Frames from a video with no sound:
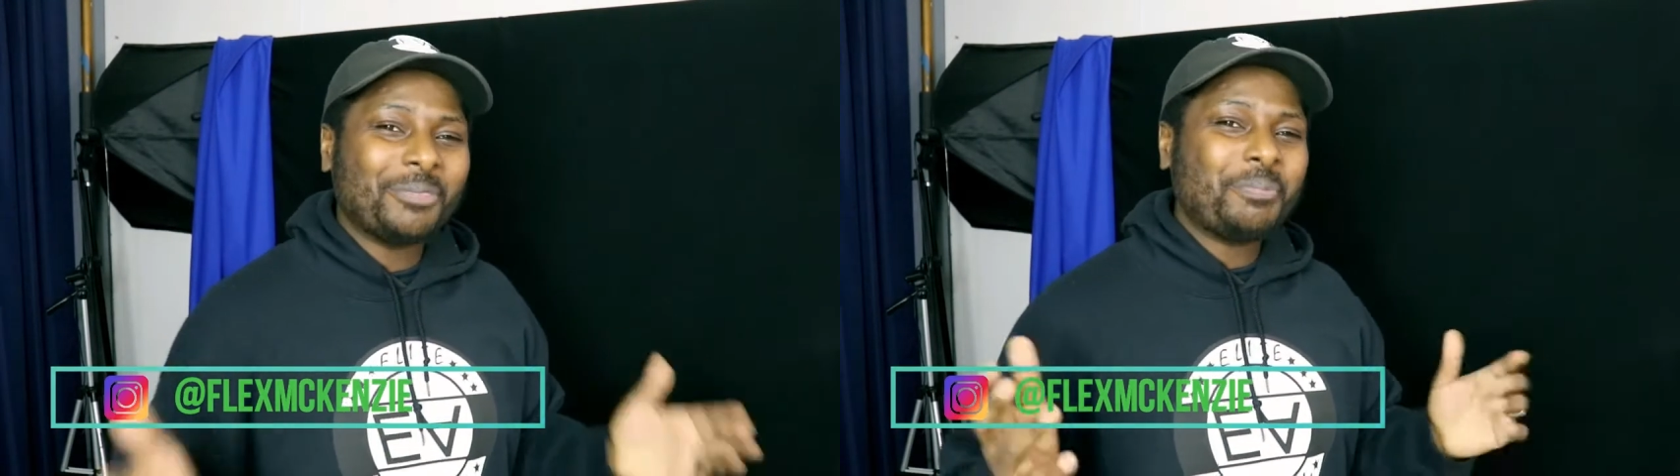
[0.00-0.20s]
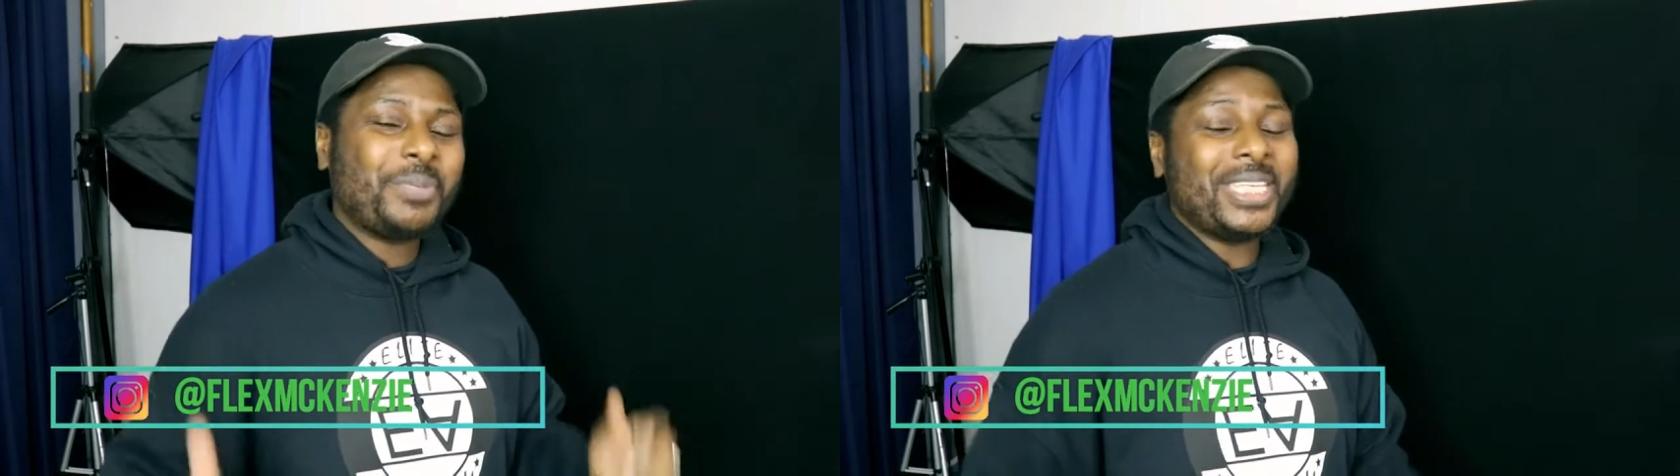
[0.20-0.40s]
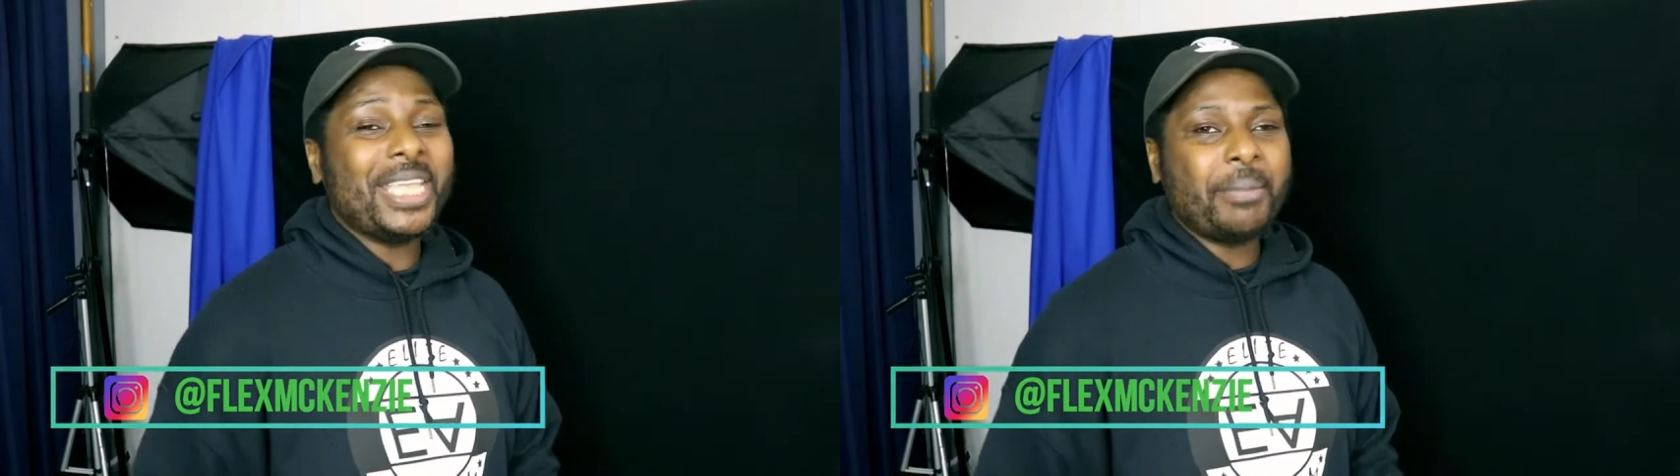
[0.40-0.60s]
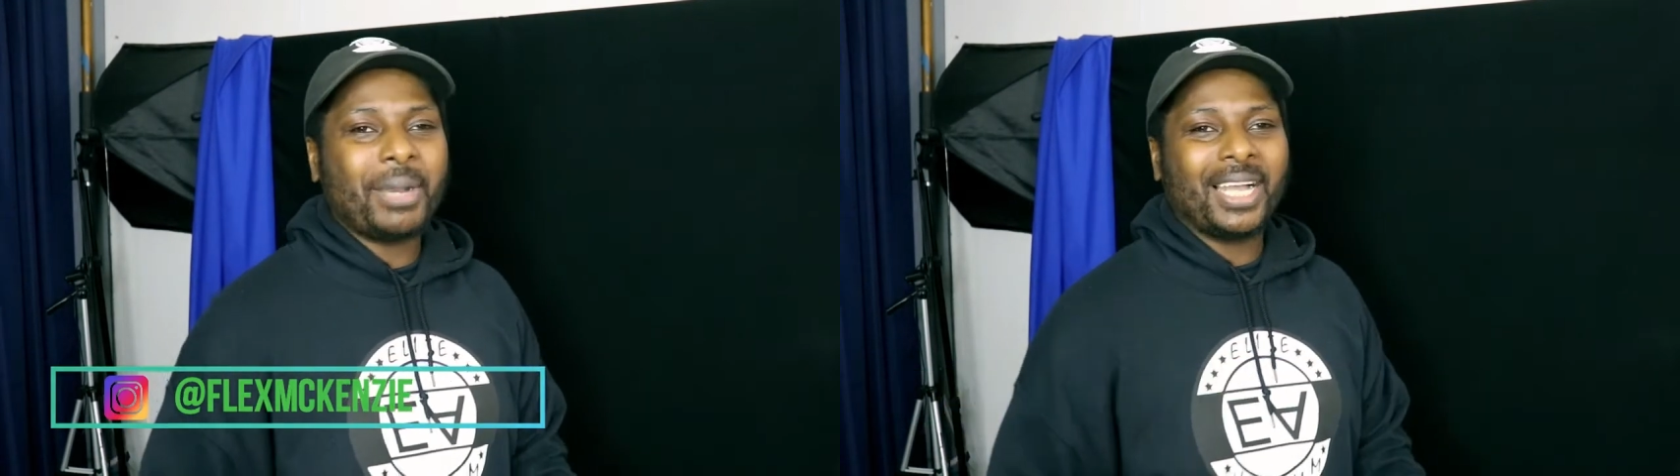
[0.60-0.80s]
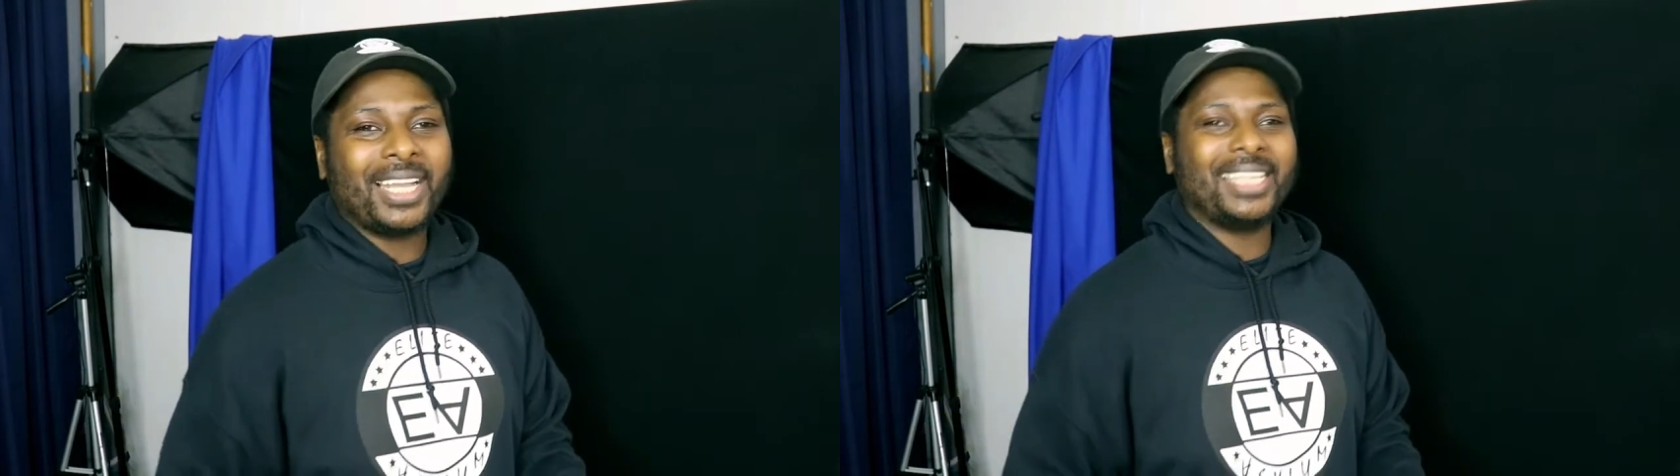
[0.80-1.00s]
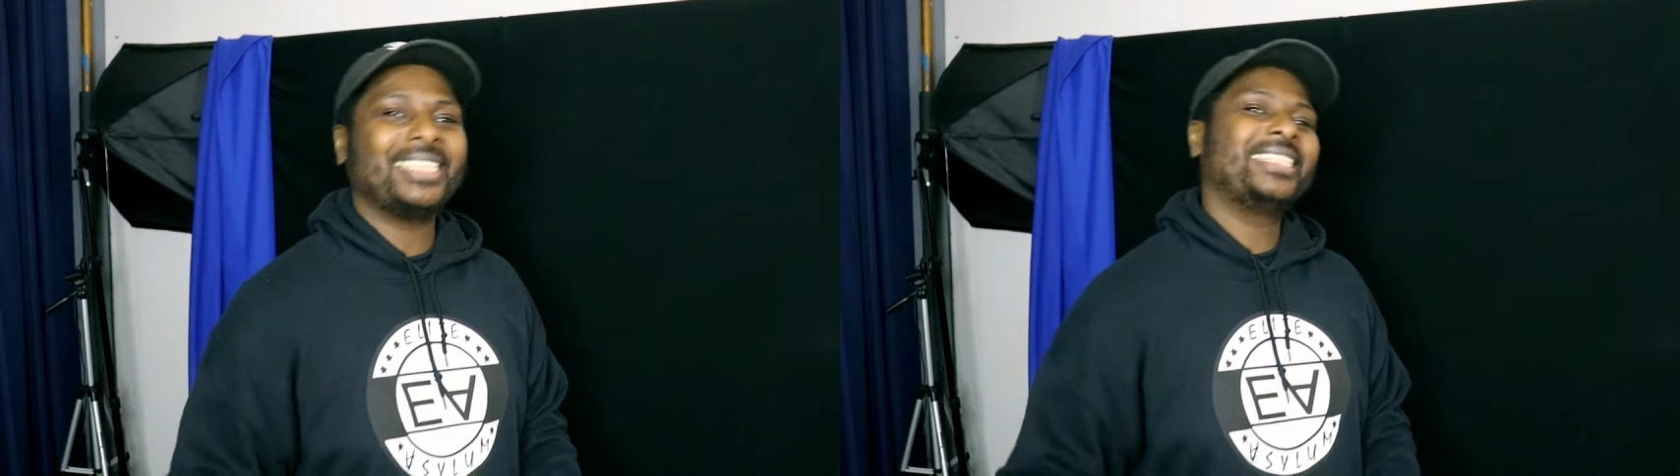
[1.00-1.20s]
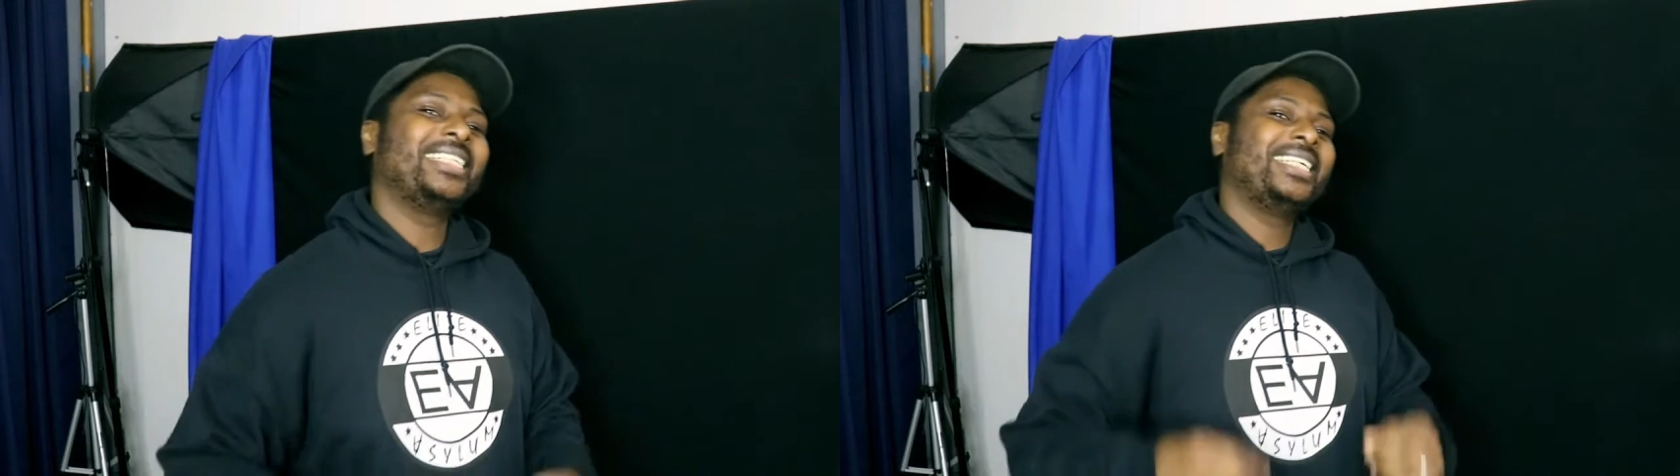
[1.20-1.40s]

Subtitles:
to PMI